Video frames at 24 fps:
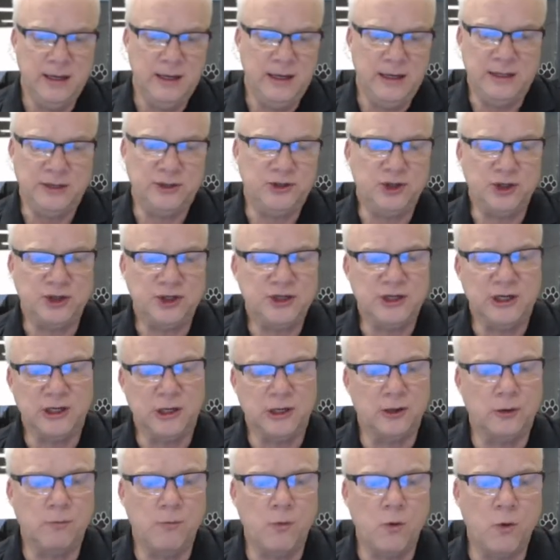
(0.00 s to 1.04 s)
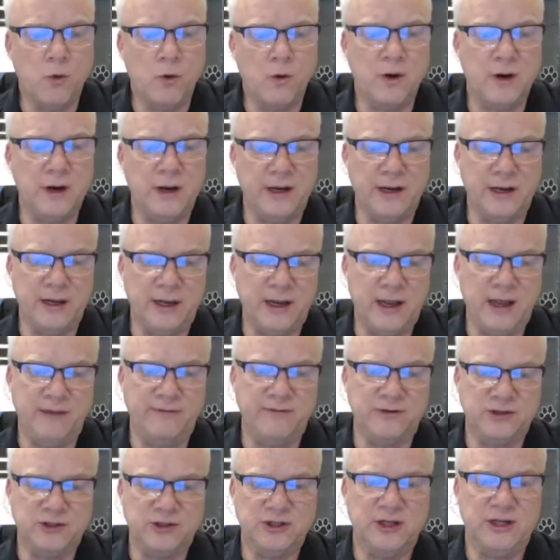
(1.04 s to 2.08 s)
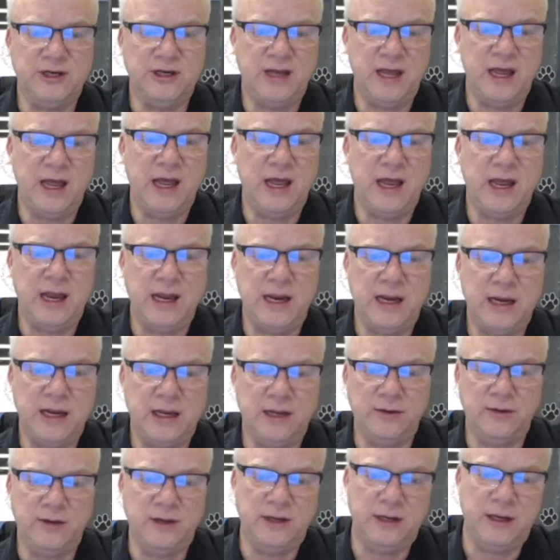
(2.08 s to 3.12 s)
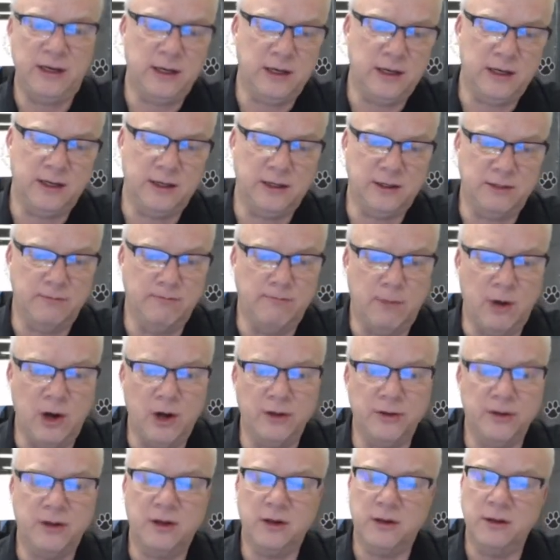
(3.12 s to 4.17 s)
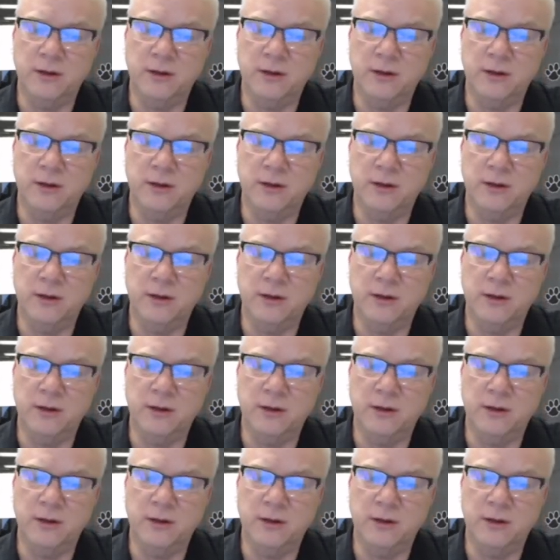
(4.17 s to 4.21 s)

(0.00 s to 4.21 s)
It just did a little more, and it gave us the day and the month